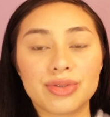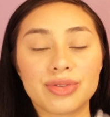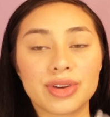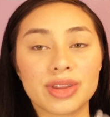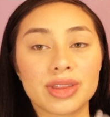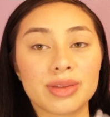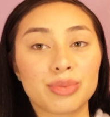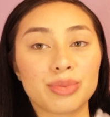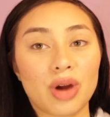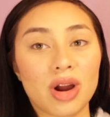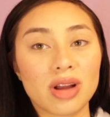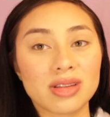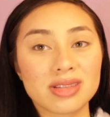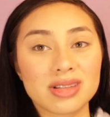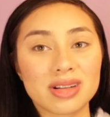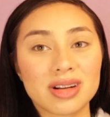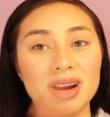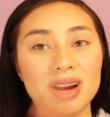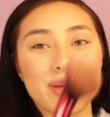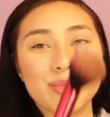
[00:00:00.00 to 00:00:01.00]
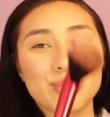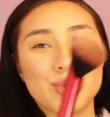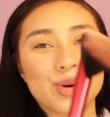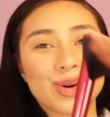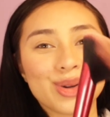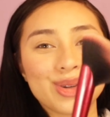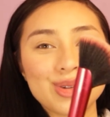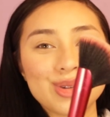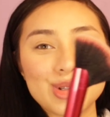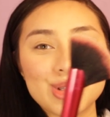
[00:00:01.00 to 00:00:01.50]
for the bronzer, I'm
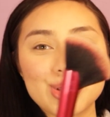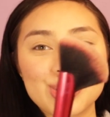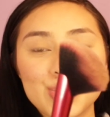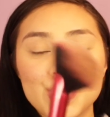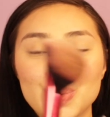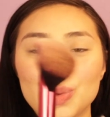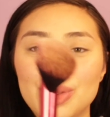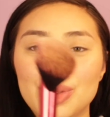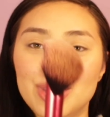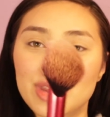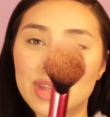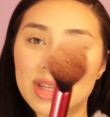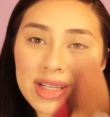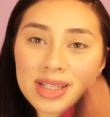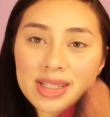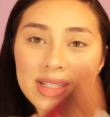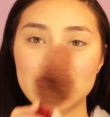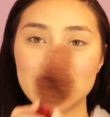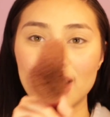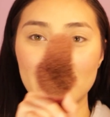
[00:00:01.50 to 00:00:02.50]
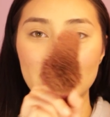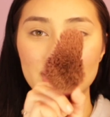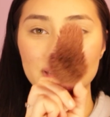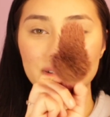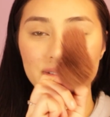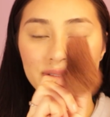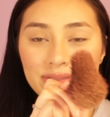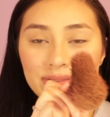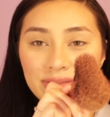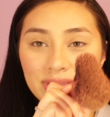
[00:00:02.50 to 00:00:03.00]
more used to this kind
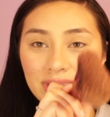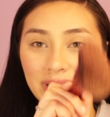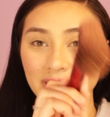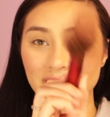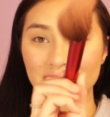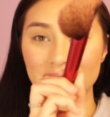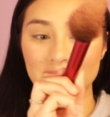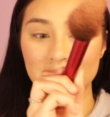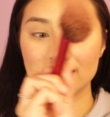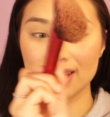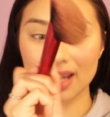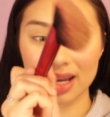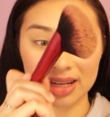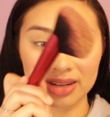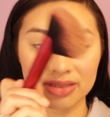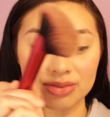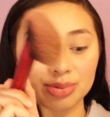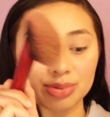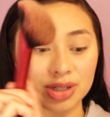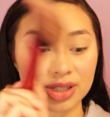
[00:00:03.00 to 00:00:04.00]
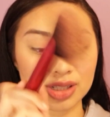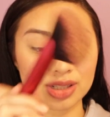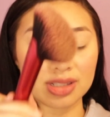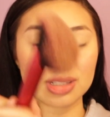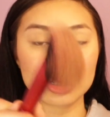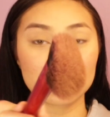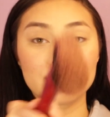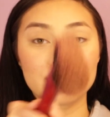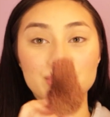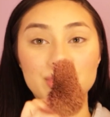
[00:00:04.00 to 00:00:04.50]
of, like these kind of brushes,
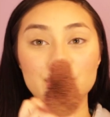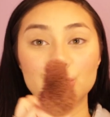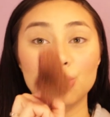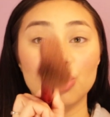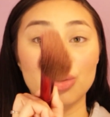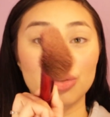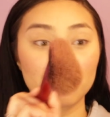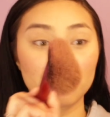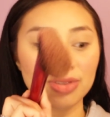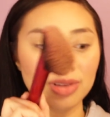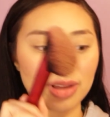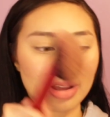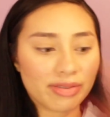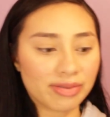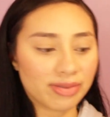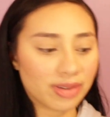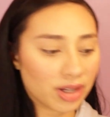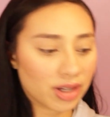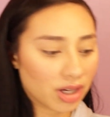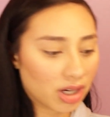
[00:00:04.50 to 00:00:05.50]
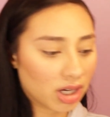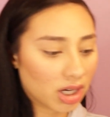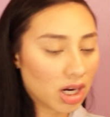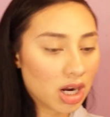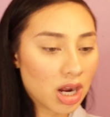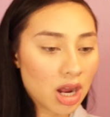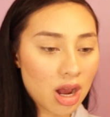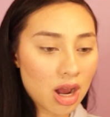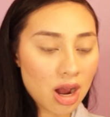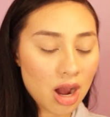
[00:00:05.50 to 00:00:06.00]
a little bit more fluffier.
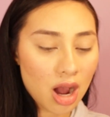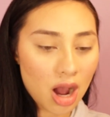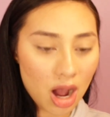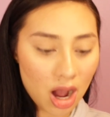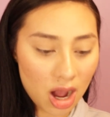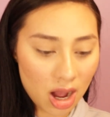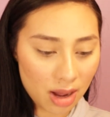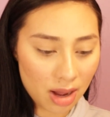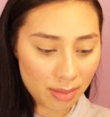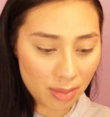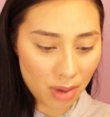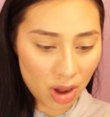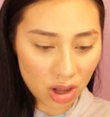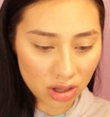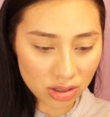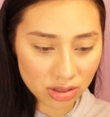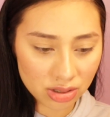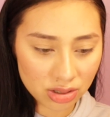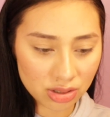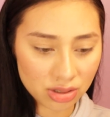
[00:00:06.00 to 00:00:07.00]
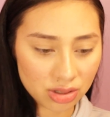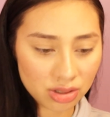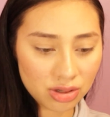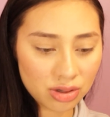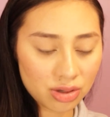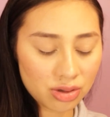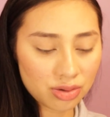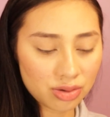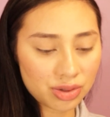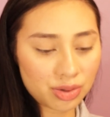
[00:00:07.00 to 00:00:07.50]

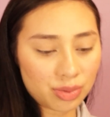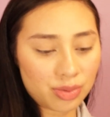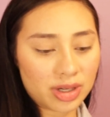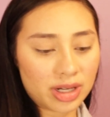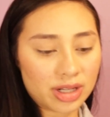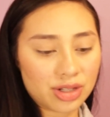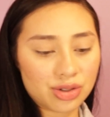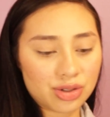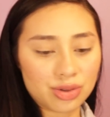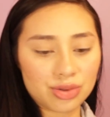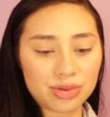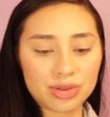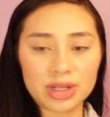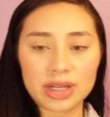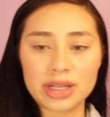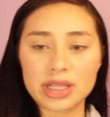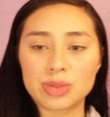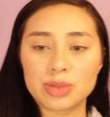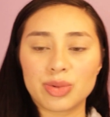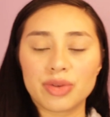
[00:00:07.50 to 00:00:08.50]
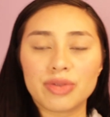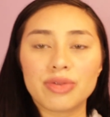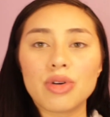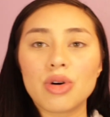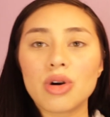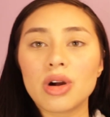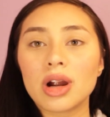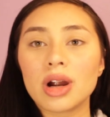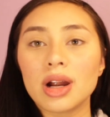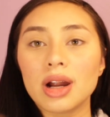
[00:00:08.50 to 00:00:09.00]
Also the one I showed you guys
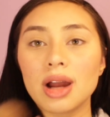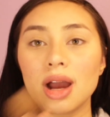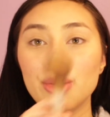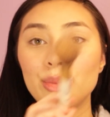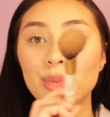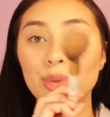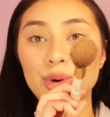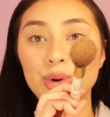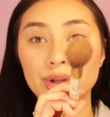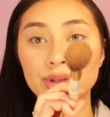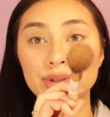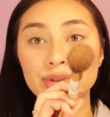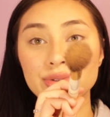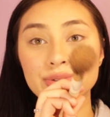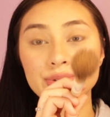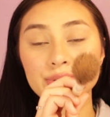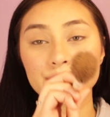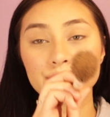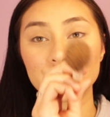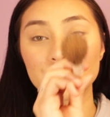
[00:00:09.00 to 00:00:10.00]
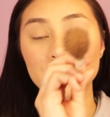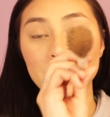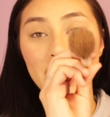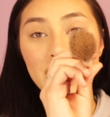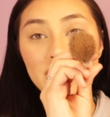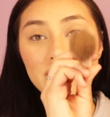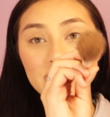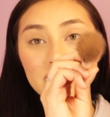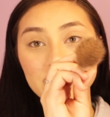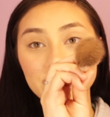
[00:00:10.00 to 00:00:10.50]
before, I'm more used to
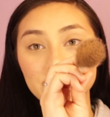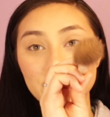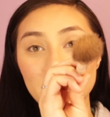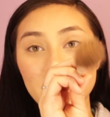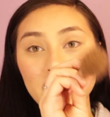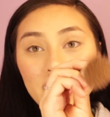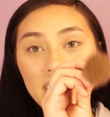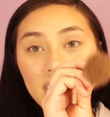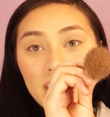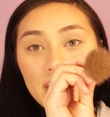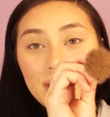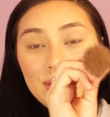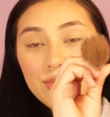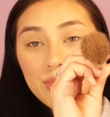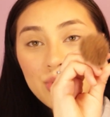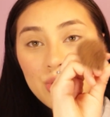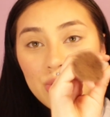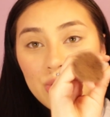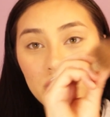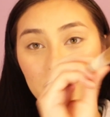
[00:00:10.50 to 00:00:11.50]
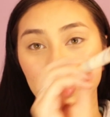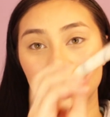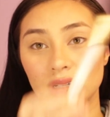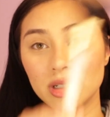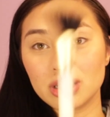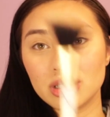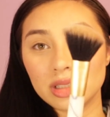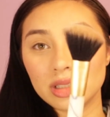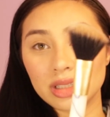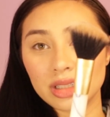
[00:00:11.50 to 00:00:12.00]
kind of a
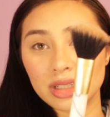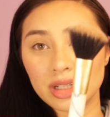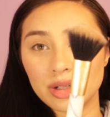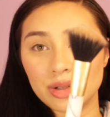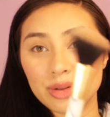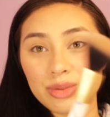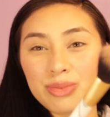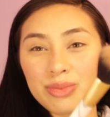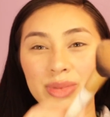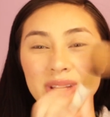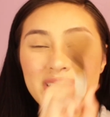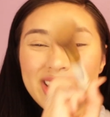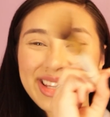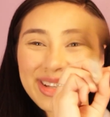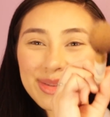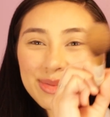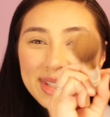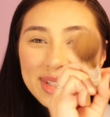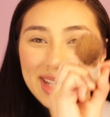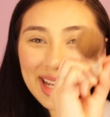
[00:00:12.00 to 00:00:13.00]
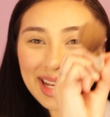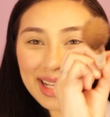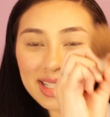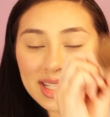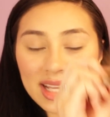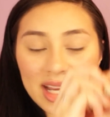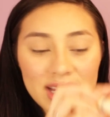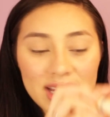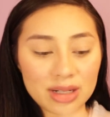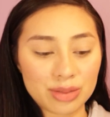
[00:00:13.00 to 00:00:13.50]
more, you know,
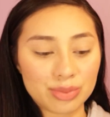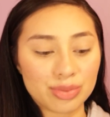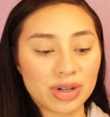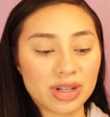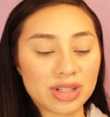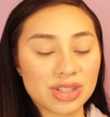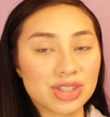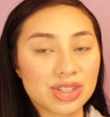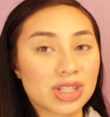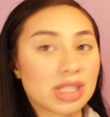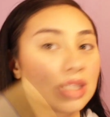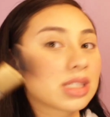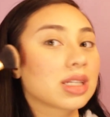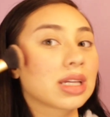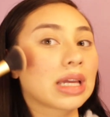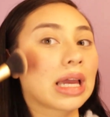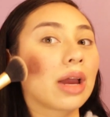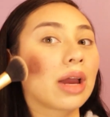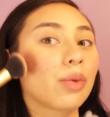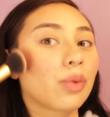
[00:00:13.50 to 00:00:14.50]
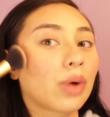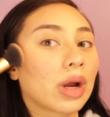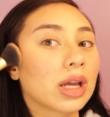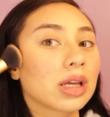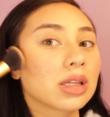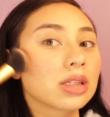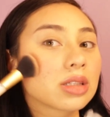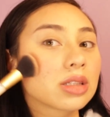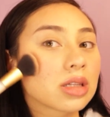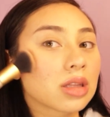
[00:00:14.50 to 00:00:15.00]
medium-sized kind of brush just to get right
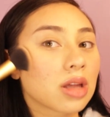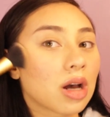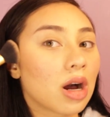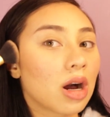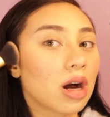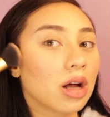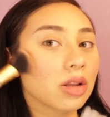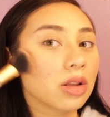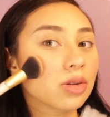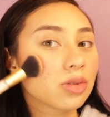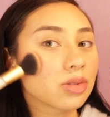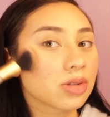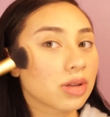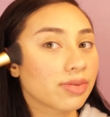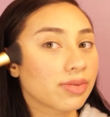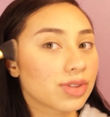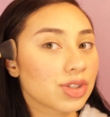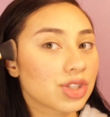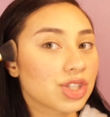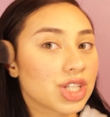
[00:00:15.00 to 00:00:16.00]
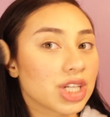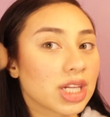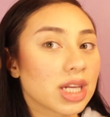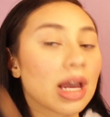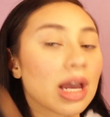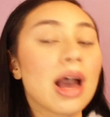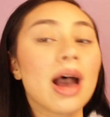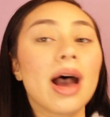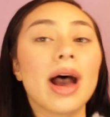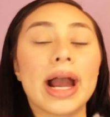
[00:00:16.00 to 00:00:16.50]
into the hollows of the cheek.
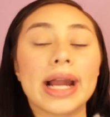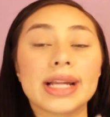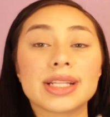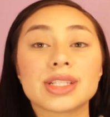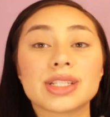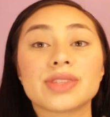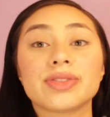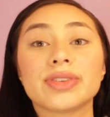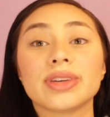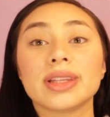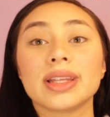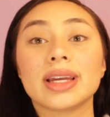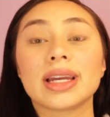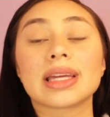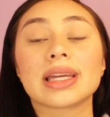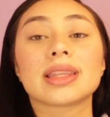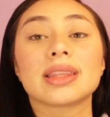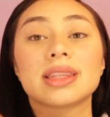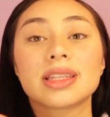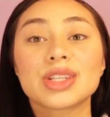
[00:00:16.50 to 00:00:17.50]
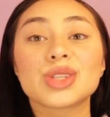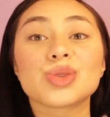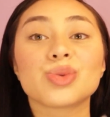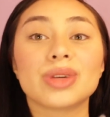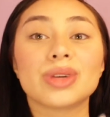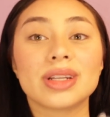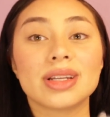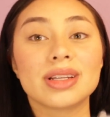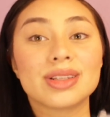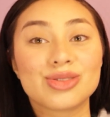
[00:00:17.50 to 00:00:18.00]
I just feel like this
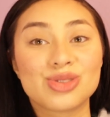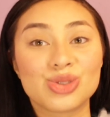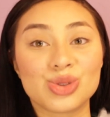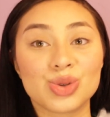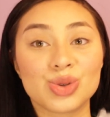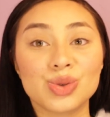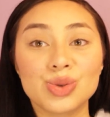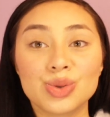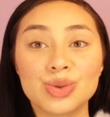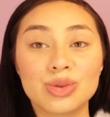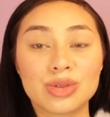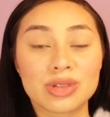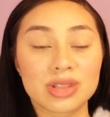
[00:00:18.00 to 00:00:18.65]
one is too